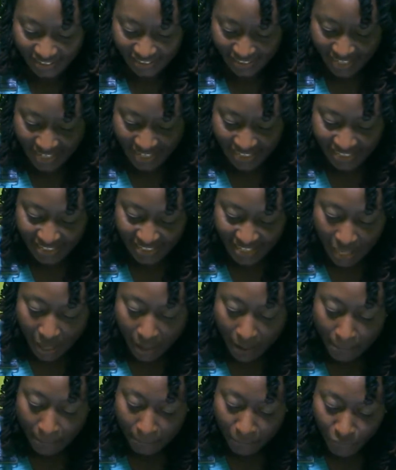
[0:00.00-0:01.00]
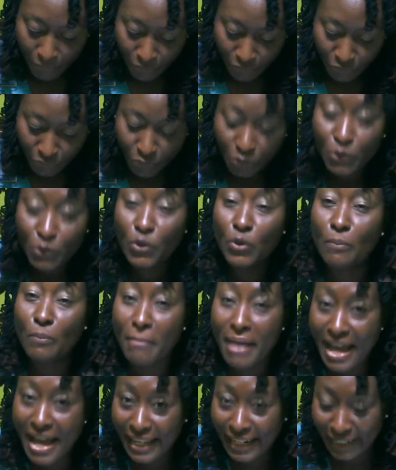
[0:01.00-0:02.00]
yes,
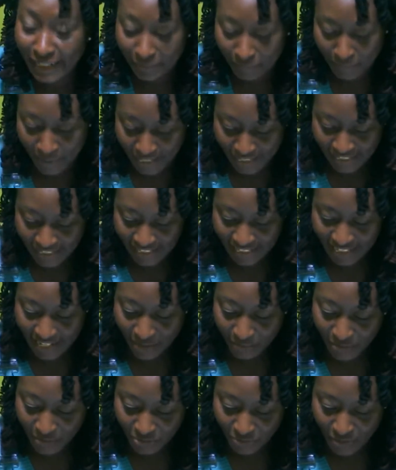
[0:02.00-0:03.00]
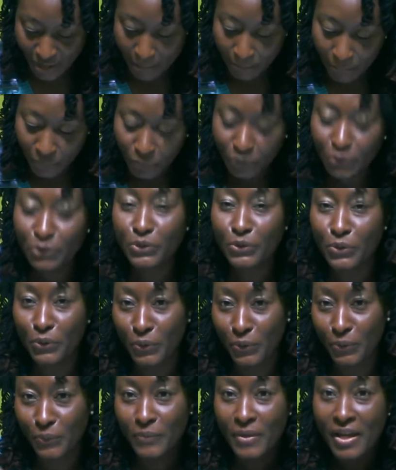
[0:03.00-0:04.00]
monochromatic painting. I was right,
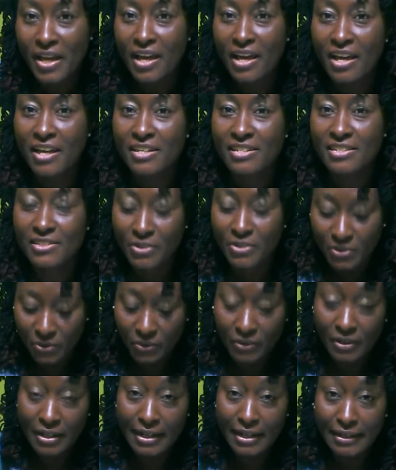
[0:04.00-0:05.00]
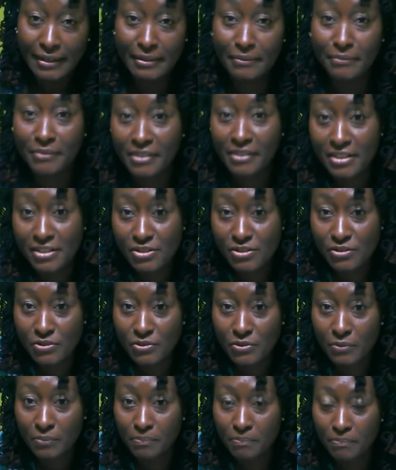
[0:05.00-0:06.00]
monochrome. So I'm gonna
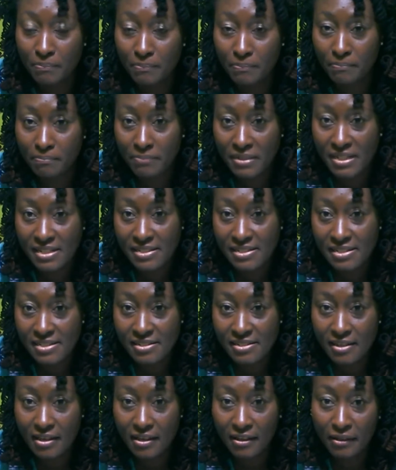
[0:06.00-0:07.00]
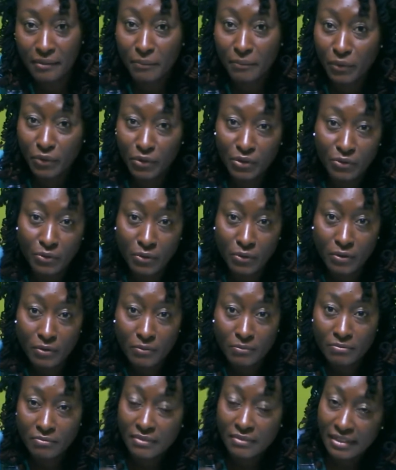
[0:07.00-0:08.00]
do pieces on
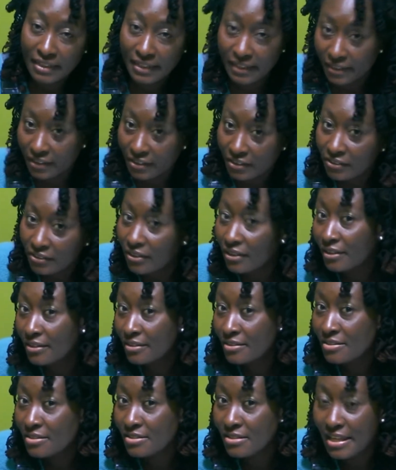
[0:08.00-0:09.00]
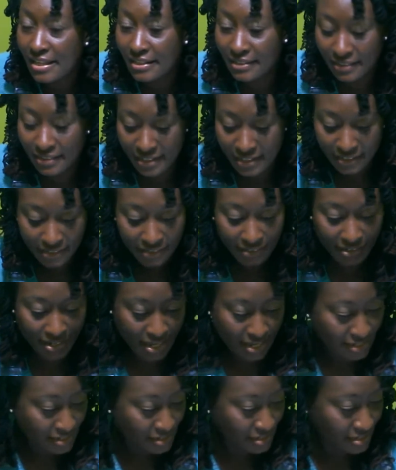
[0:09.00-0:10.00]
monochrome later on, and then
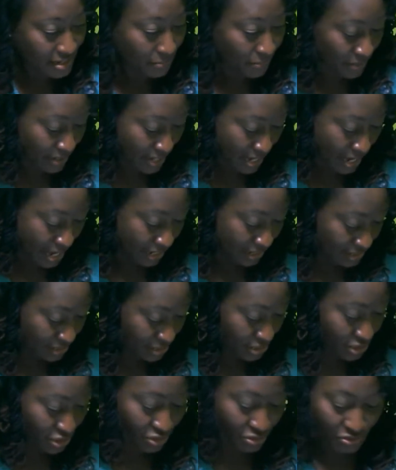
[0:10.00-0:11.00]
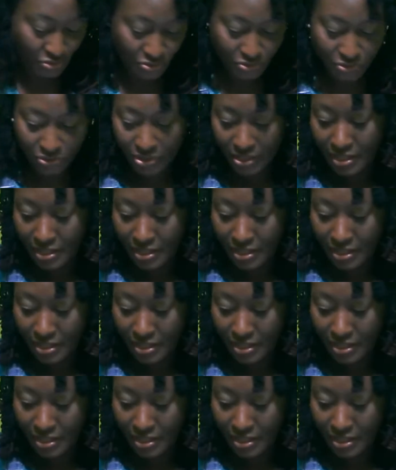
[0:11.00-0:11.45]
hence I'm gonna add it to